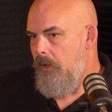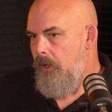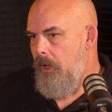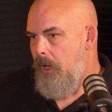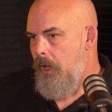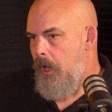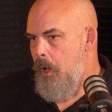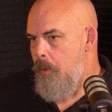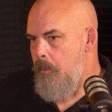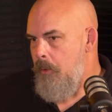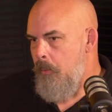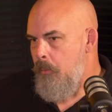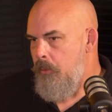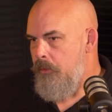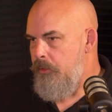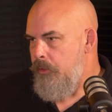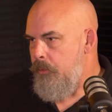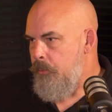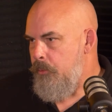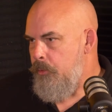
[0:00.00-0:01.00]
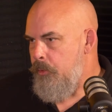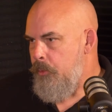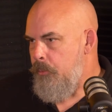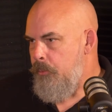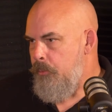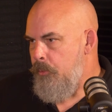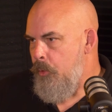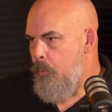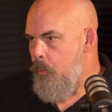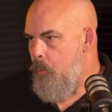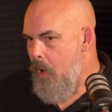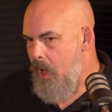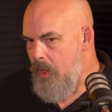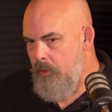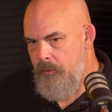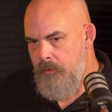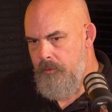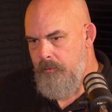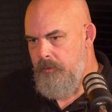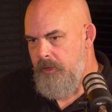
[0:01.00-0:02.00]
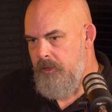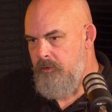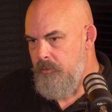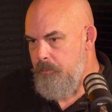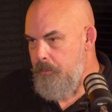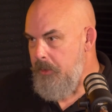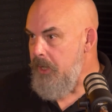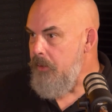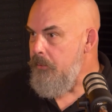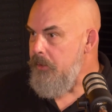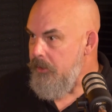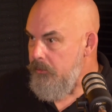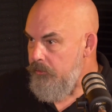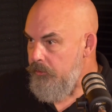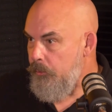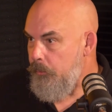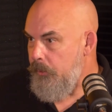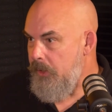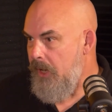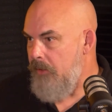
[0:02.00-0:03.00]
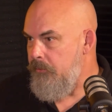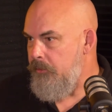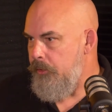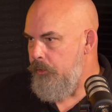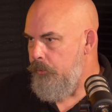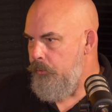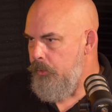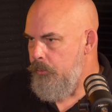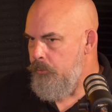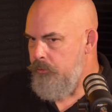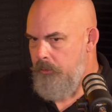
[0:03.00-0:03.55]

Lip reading: And with the wealth of experience that we have in the room.